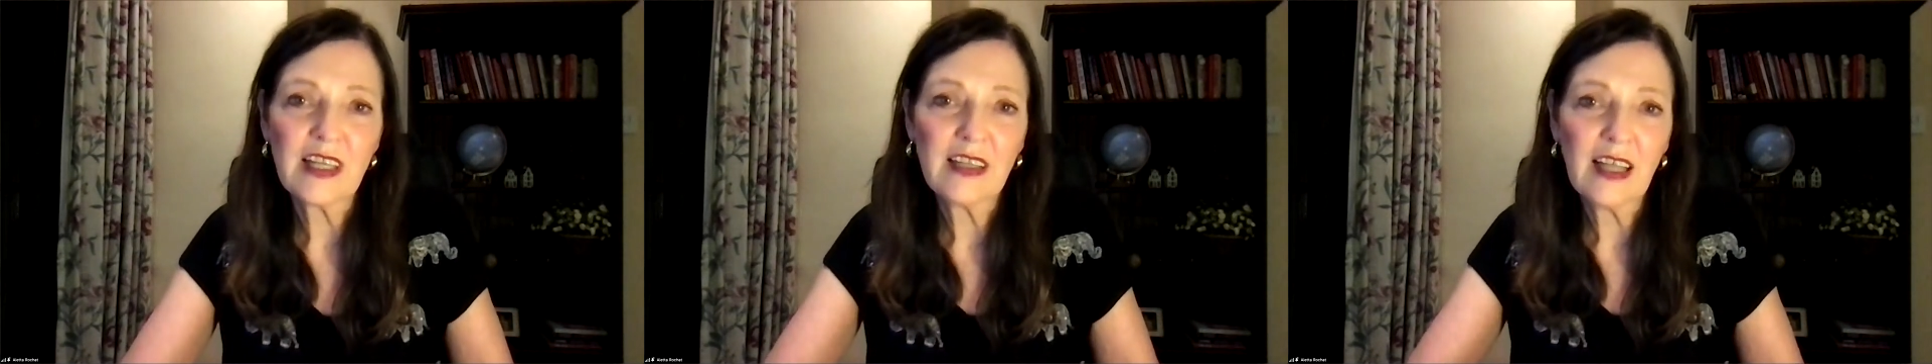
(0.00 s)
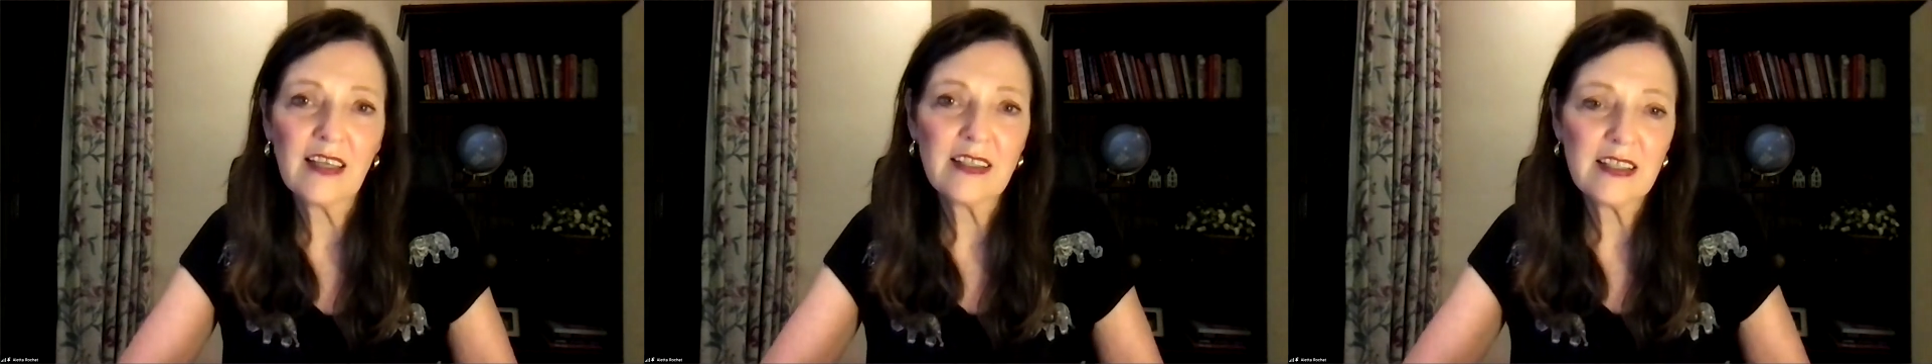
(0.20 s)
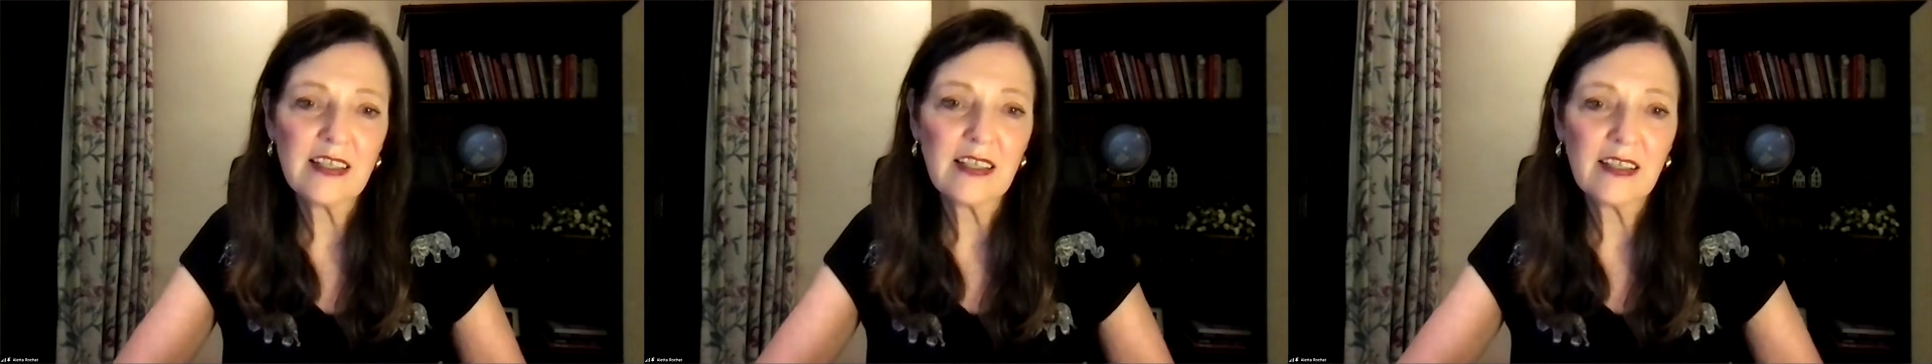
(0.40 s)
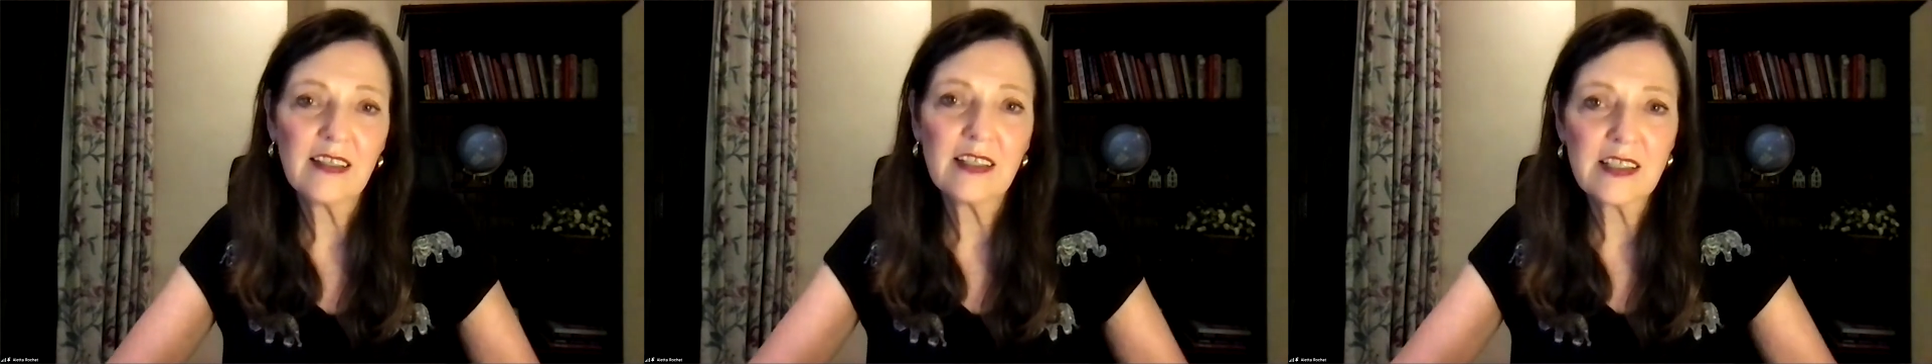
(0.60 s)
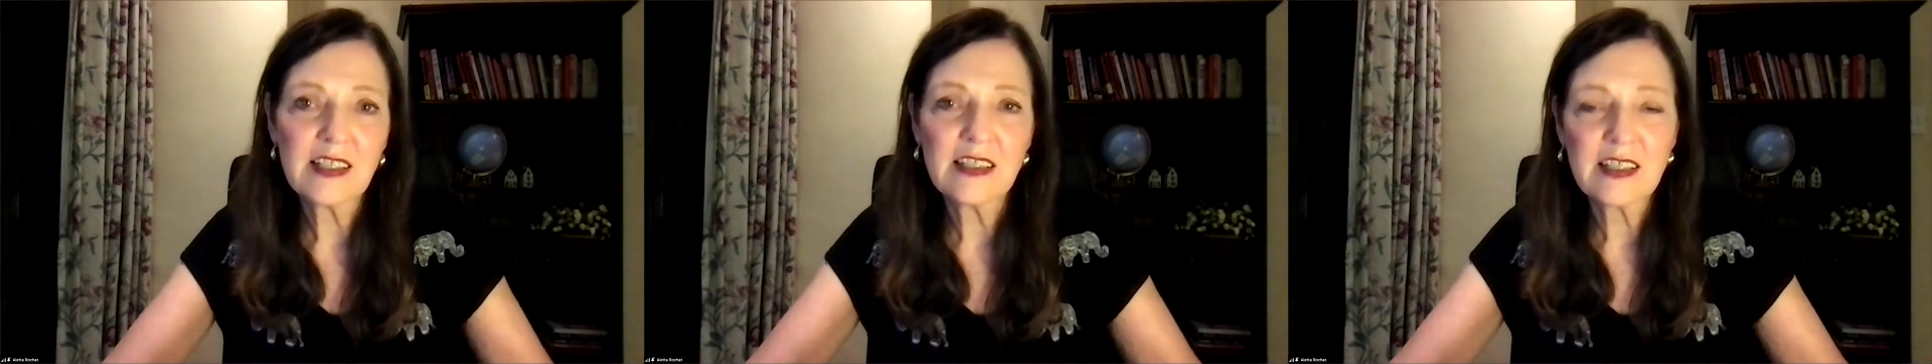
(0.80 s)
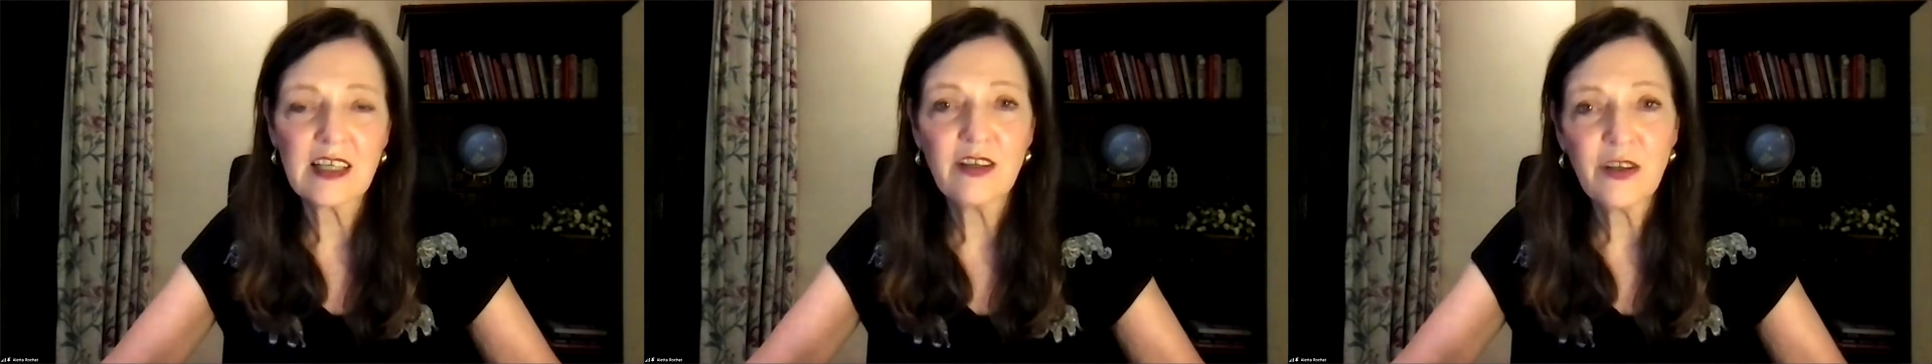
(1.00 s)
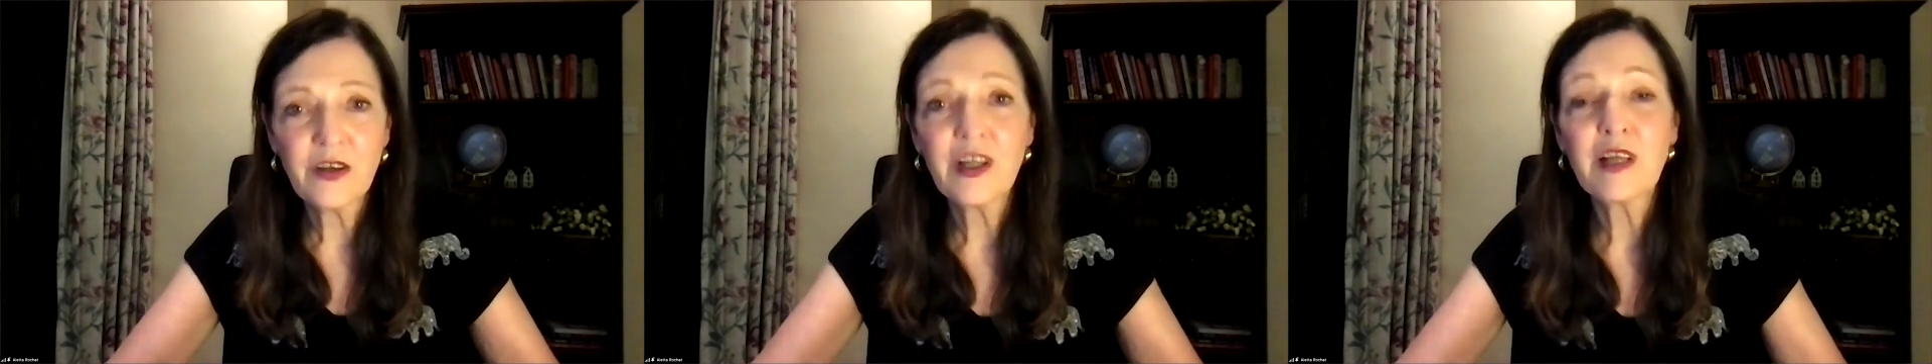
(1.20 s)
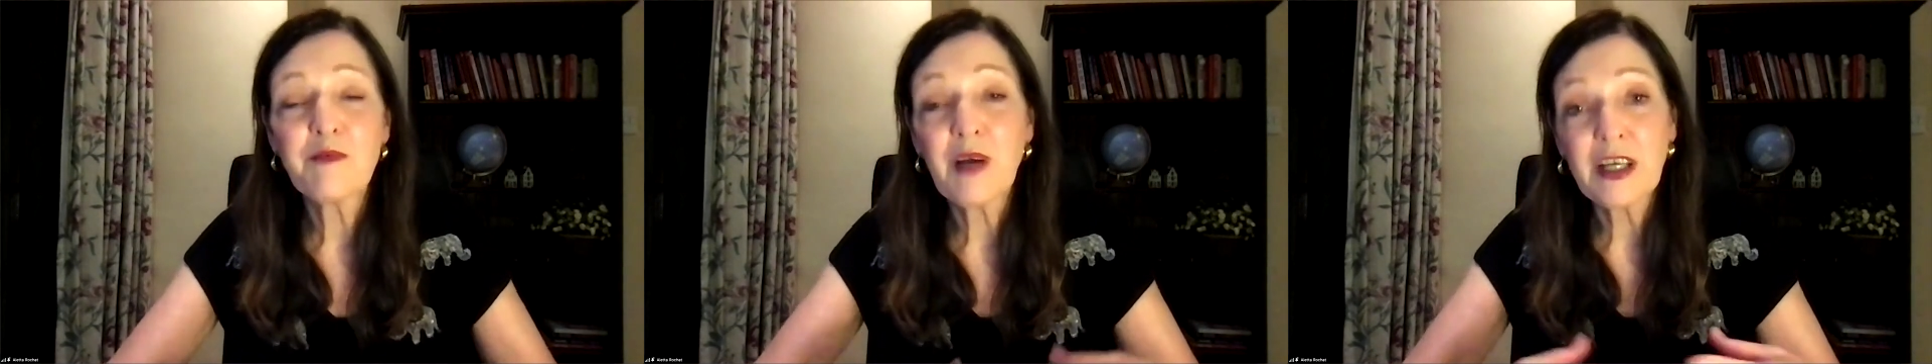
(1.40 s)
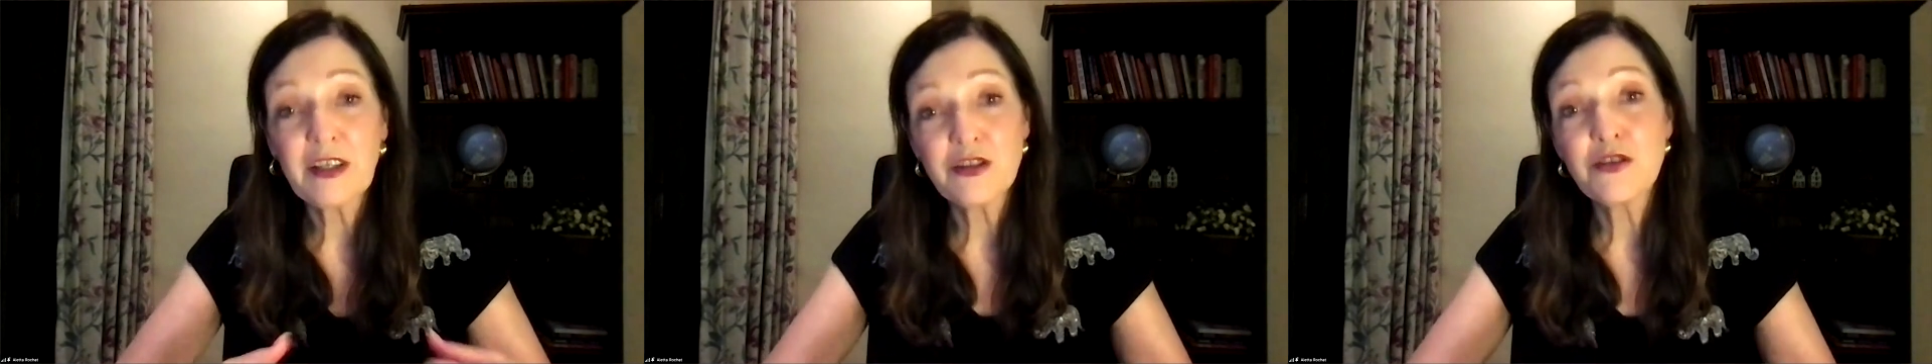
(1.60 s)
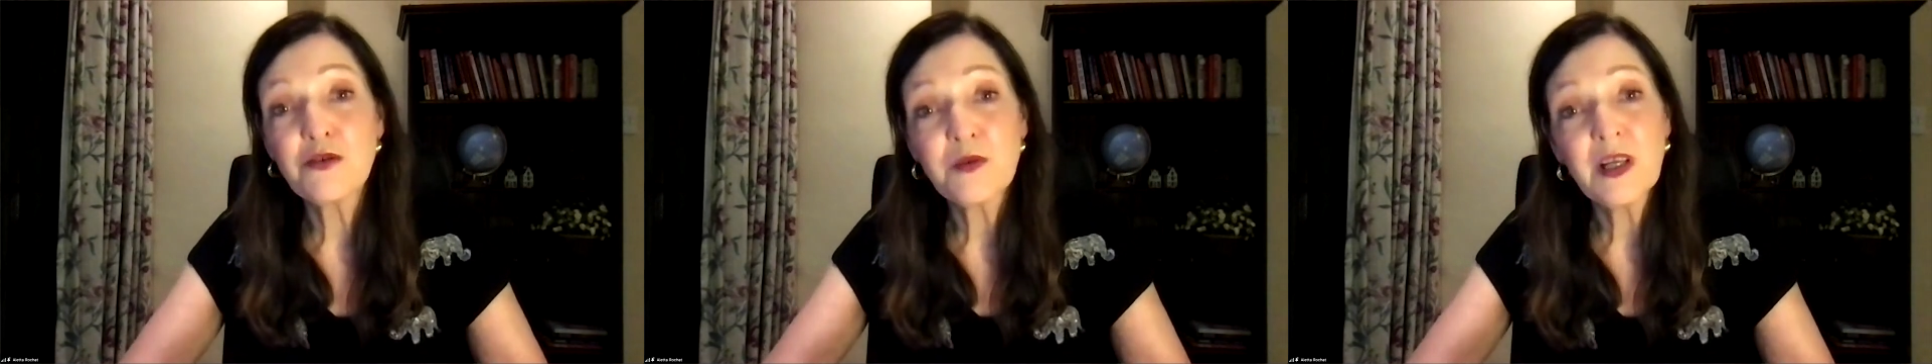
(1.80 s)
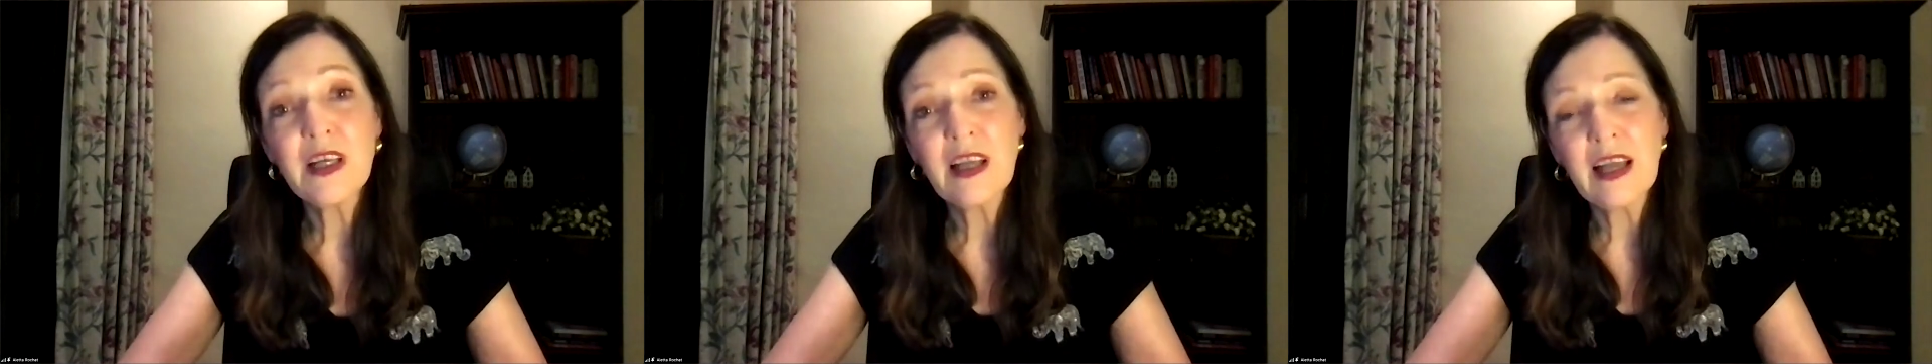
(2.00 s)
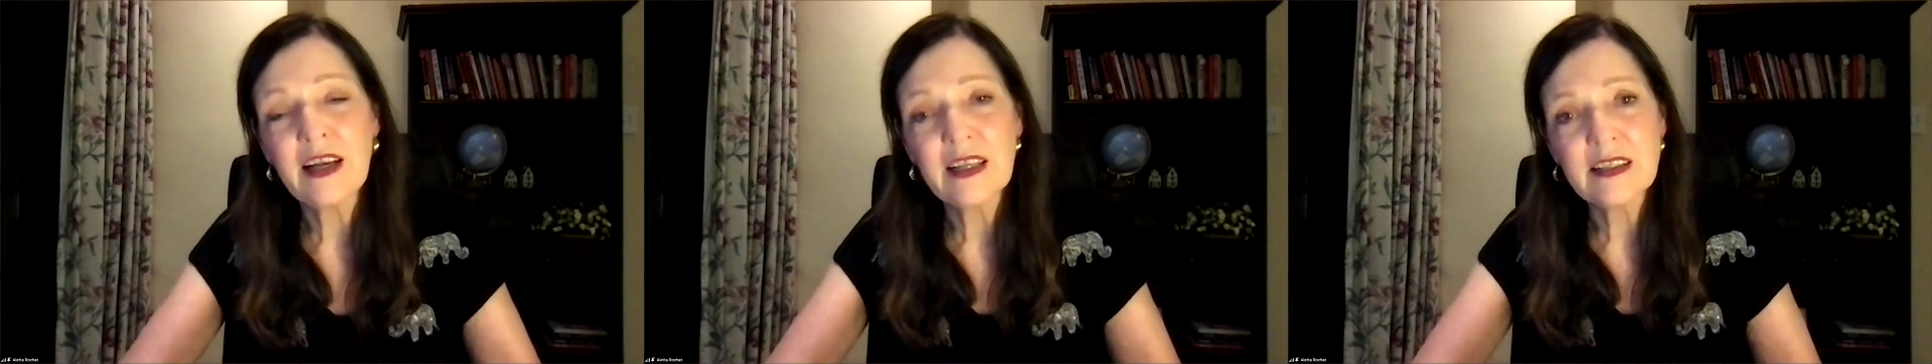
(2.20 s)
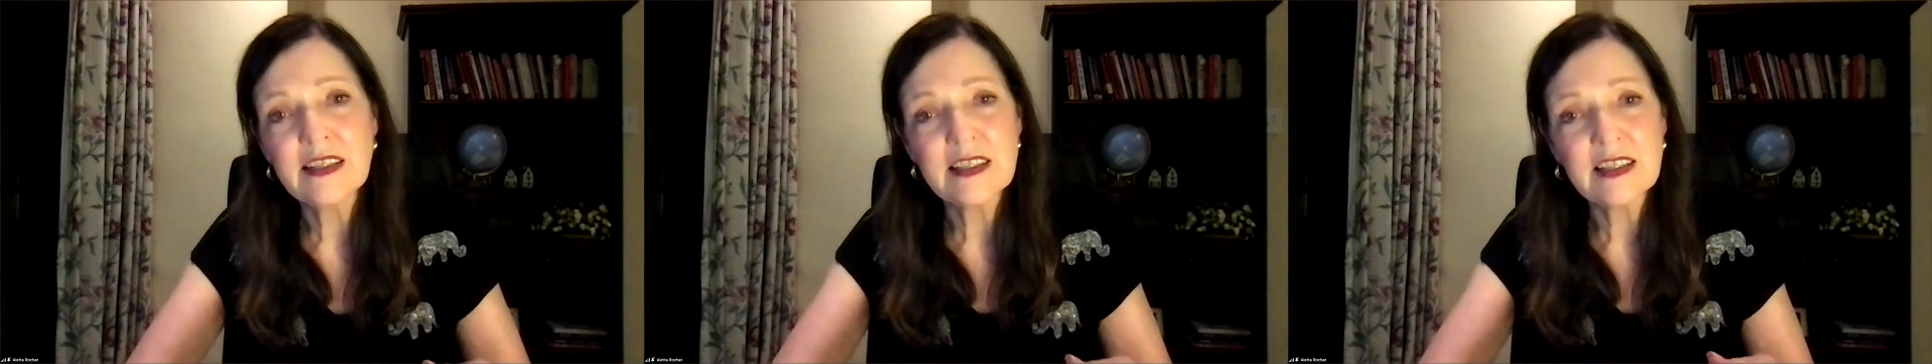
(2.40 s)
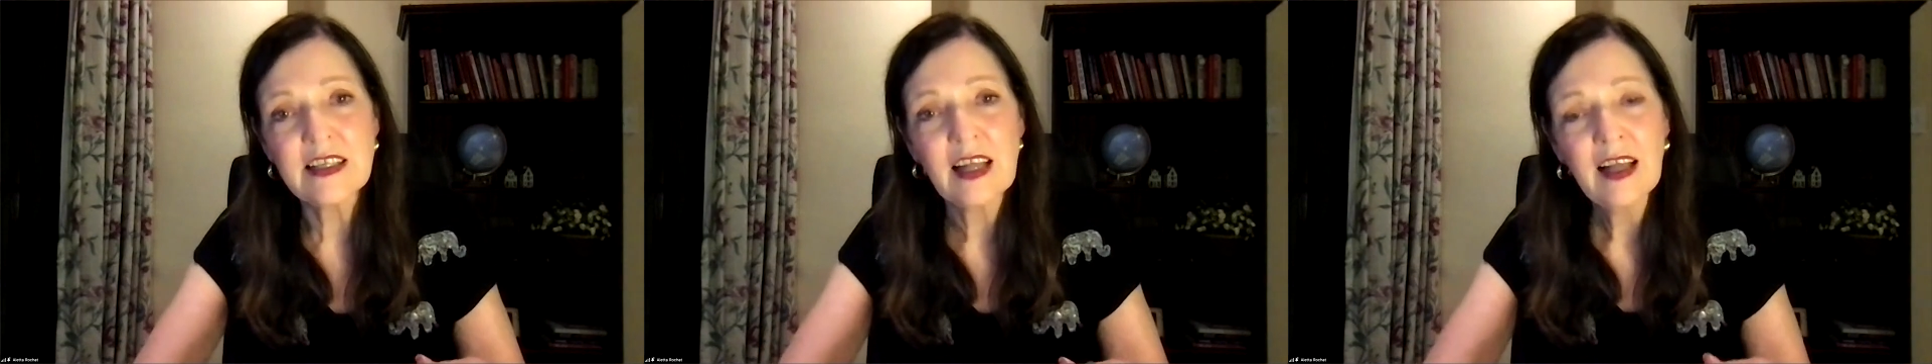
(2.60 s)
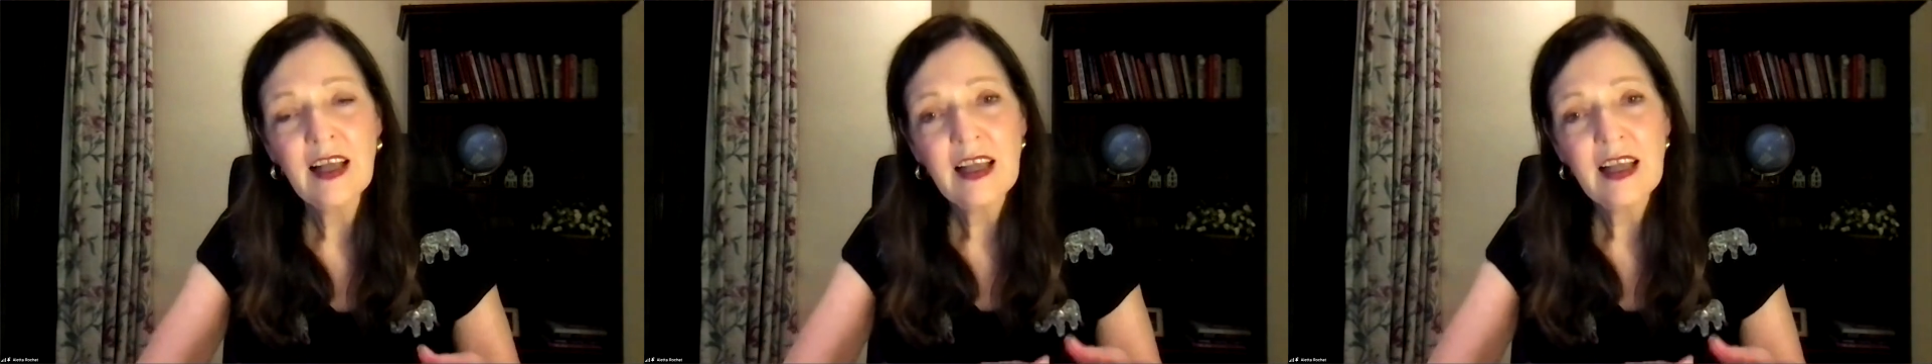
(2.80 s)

and that this is a learning by doing, and it's